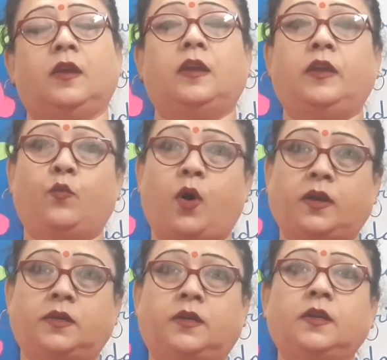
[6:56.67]
He
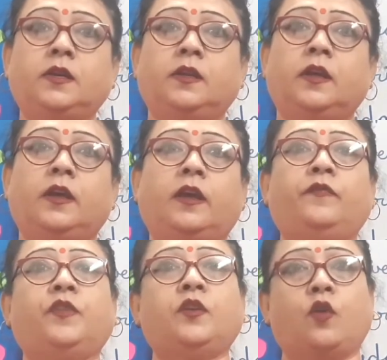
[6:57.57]
wondered
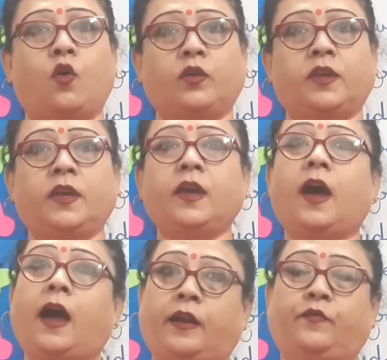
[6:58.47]
if the donkey
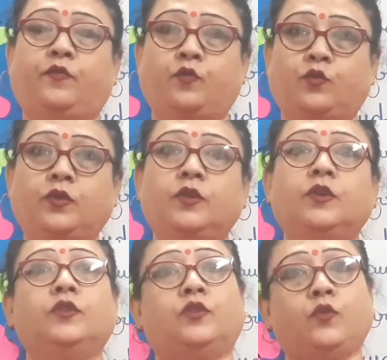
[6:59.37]
had food
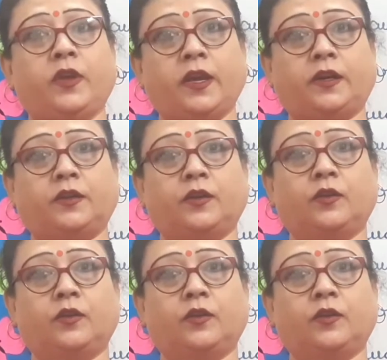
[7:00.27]
to eat.